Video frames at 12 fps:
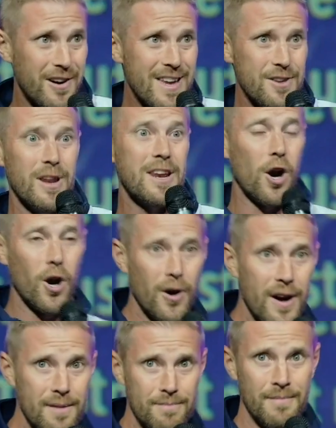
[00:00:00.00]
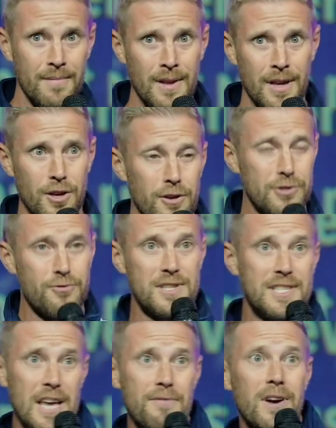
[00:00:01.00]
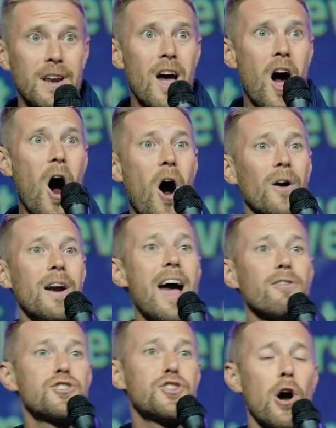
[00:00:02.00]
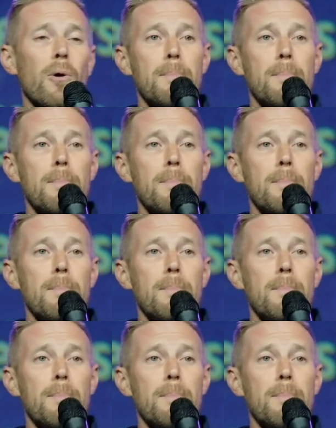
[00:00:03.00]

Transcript: you didn't earn it, you just receive it, are now showing